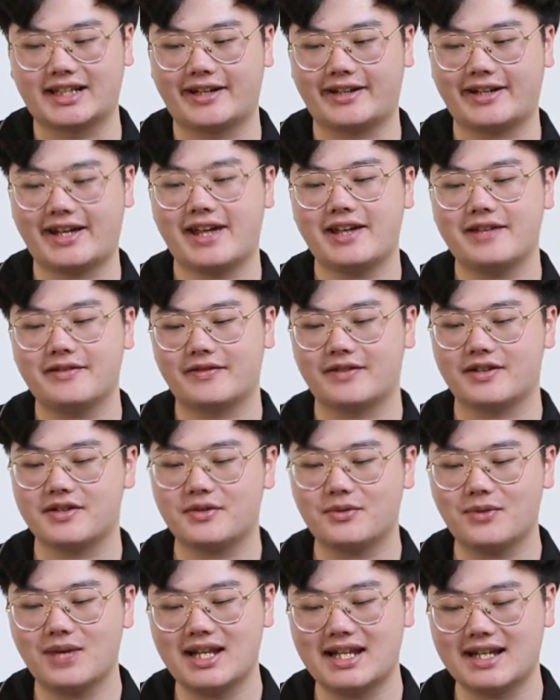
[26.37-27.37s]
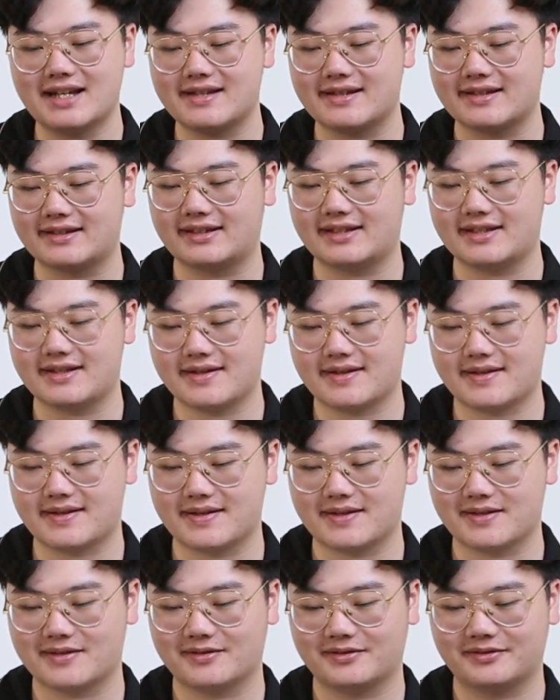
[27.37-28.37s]
Okay, first one, let's see
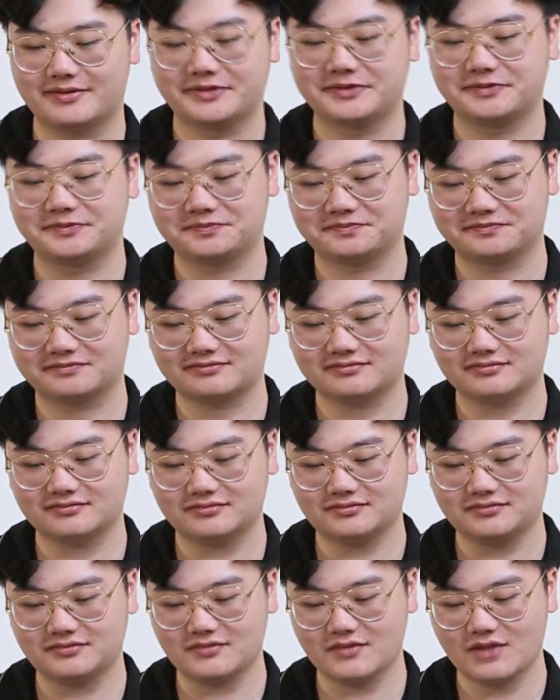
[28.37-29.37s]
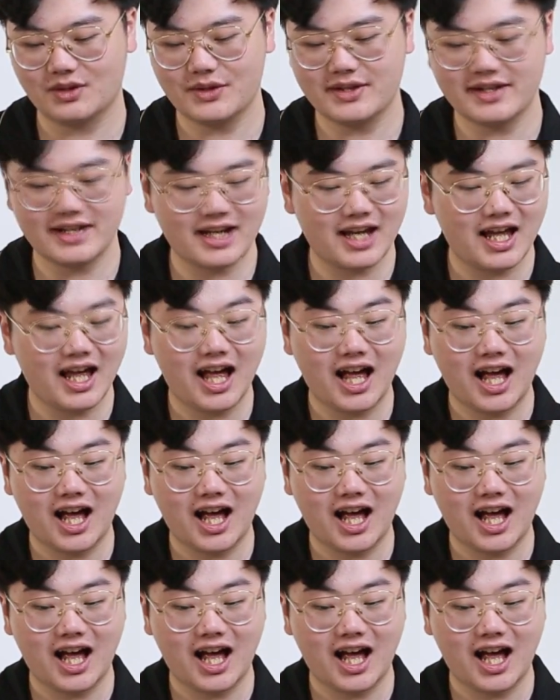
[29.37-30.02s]
this. I think